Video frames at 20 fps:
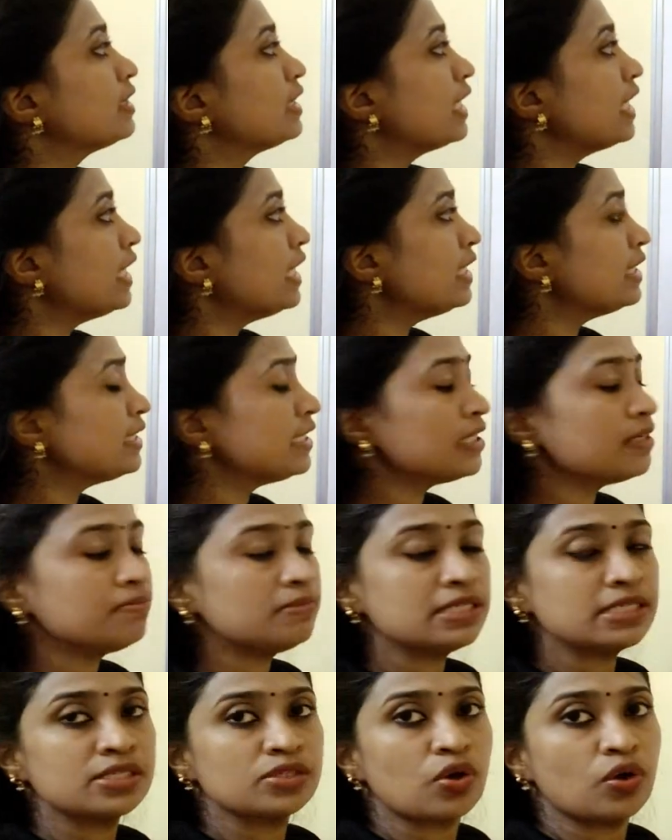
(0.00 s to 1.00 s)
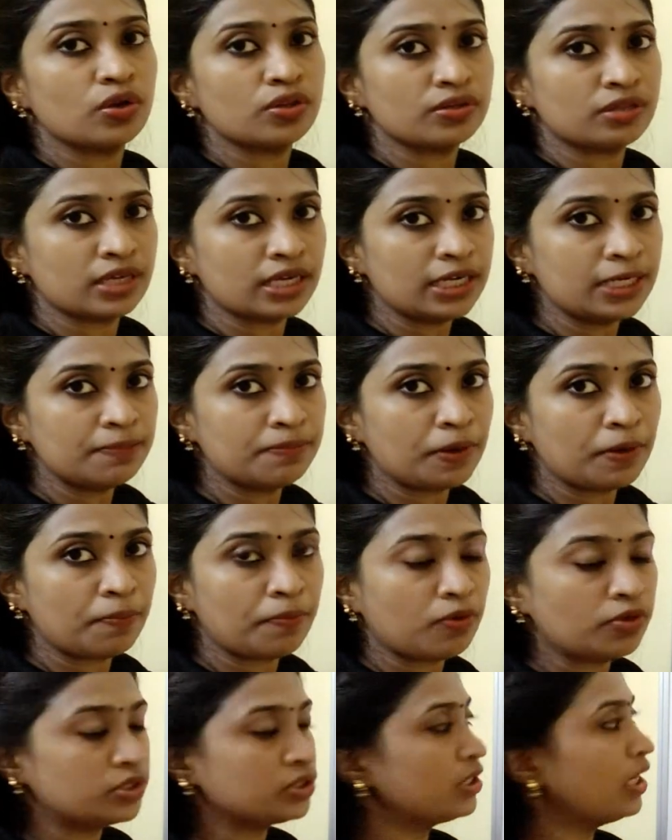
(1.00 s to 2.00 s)
Third term is called third
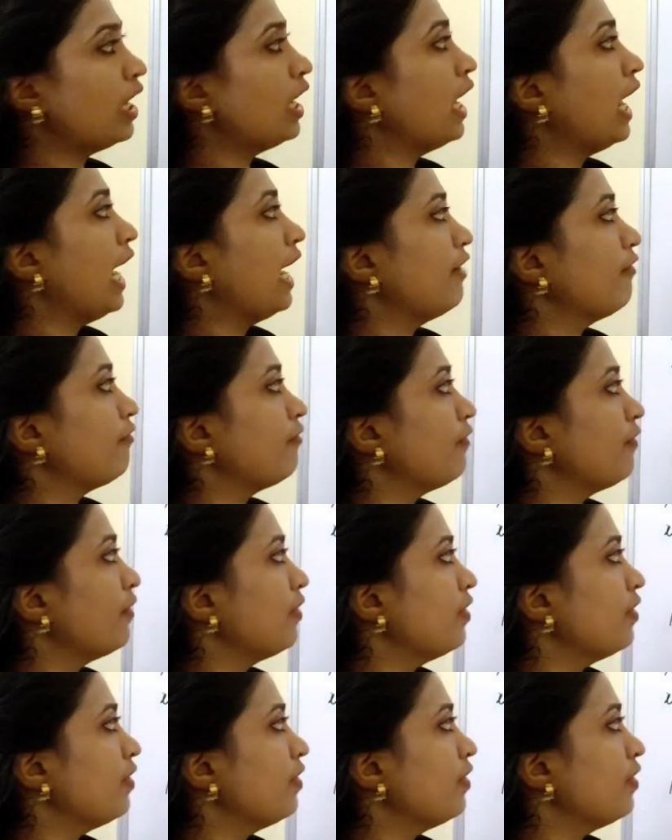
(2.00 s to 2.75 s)
proportional, and